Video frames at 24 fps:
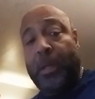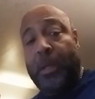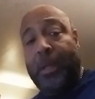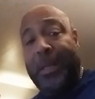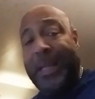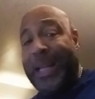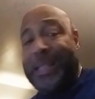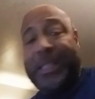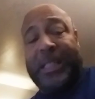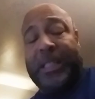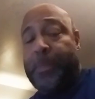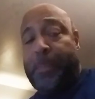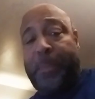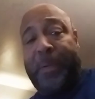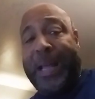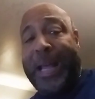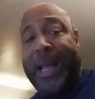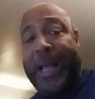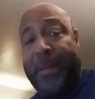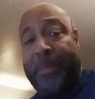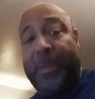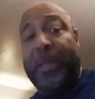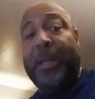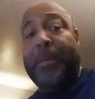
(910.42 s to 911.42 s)
Not just
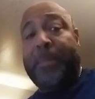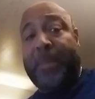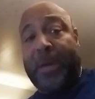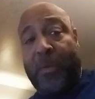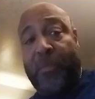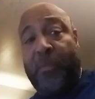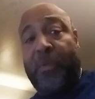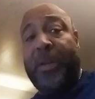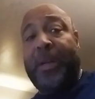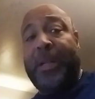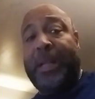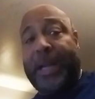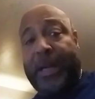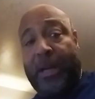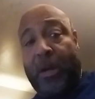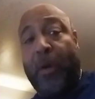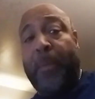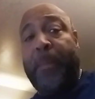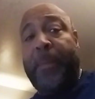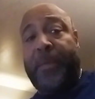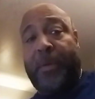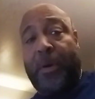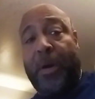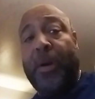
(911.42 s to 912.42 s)
plat. I'm talking about real, like
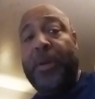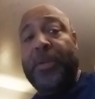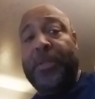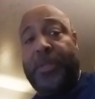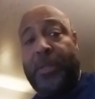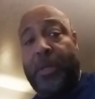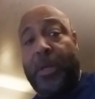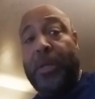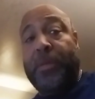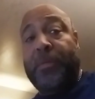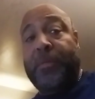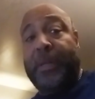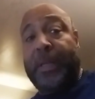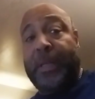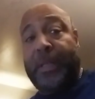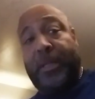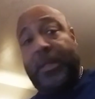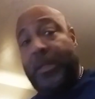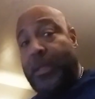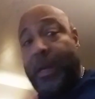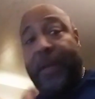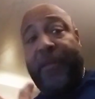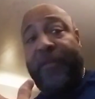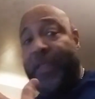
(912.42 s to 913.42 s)
open heart surgery,
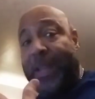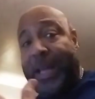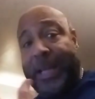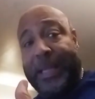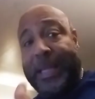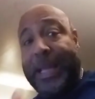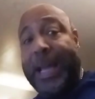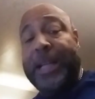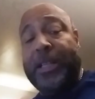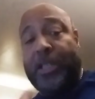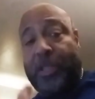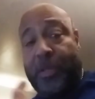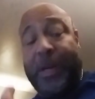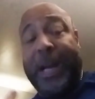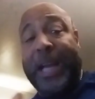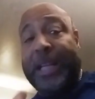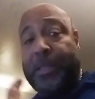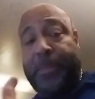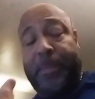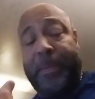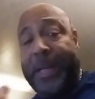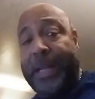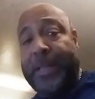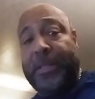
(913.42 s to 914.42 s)
stuff like that,
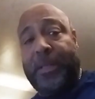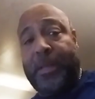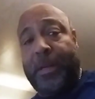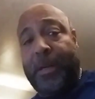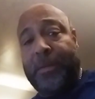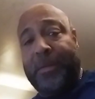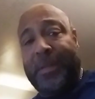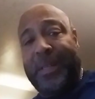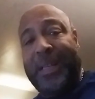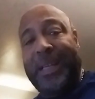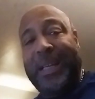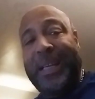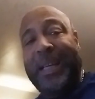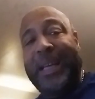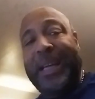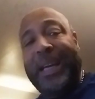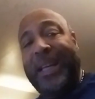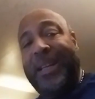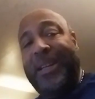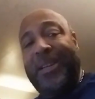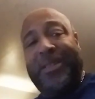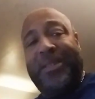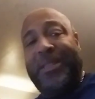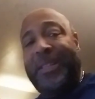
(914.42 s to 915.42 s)
transplant surgery.
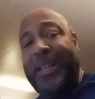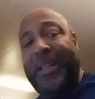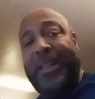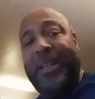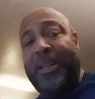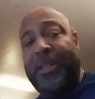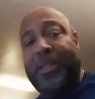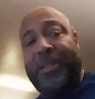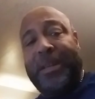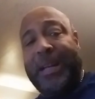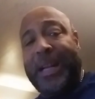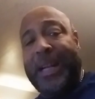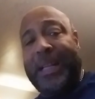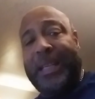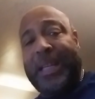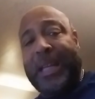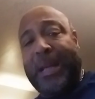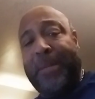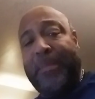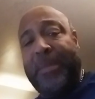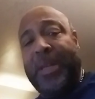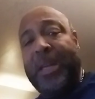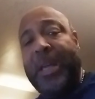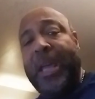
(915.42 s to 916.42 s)
And they're sitting there trying to
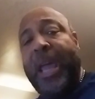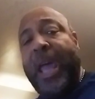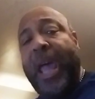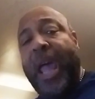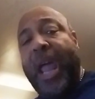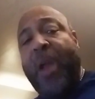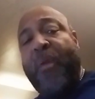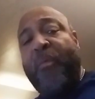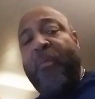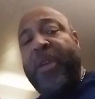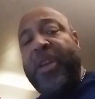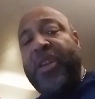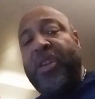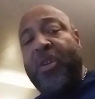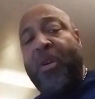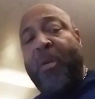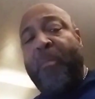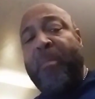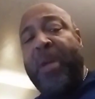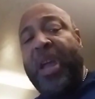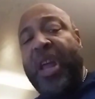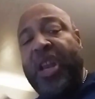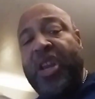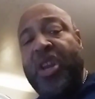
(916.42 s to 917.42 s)
tell me, hey,
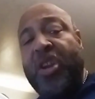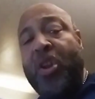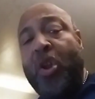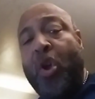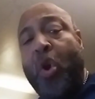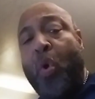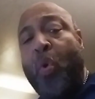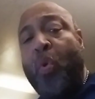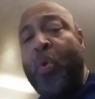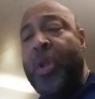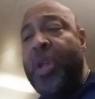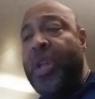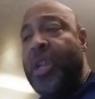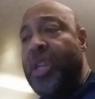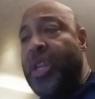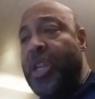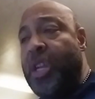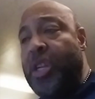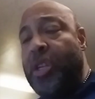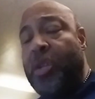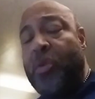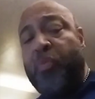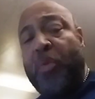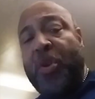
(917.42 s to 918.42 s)
Rico, man, you know,
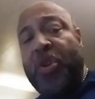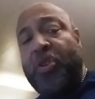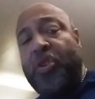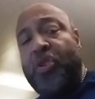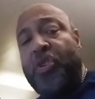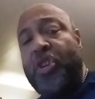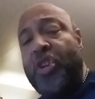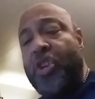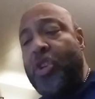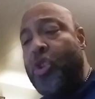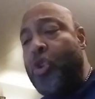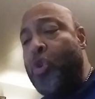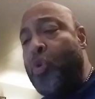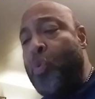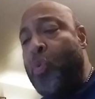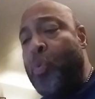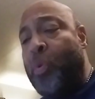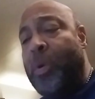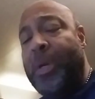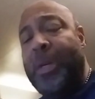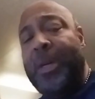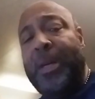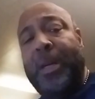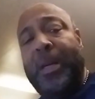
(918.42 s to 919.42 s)
this is what you should
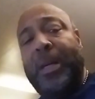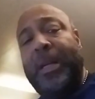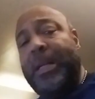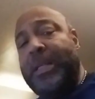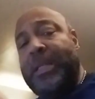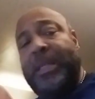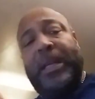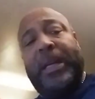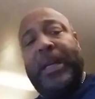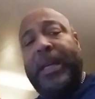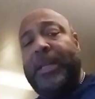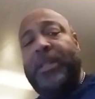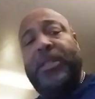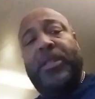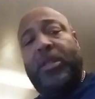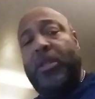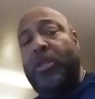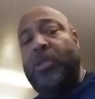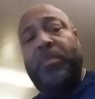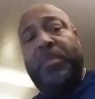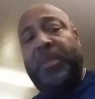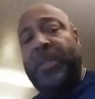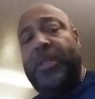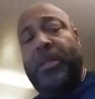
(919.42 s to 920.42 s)
do. And I say,
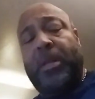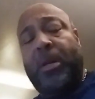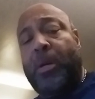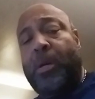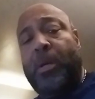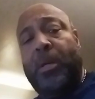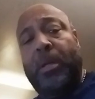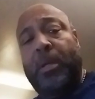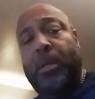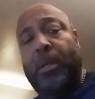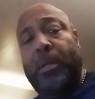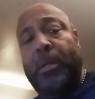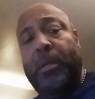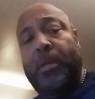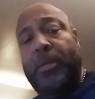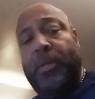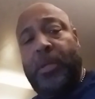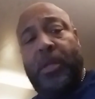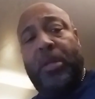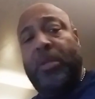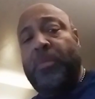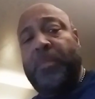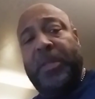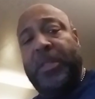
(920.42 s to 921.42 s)
excuse me, sir
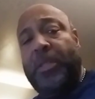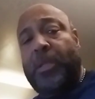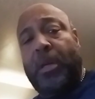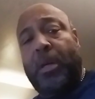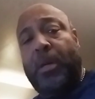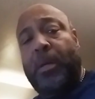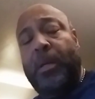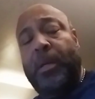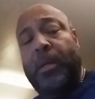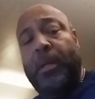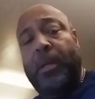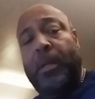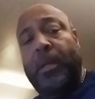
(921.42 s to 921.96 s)
excuse me, sir.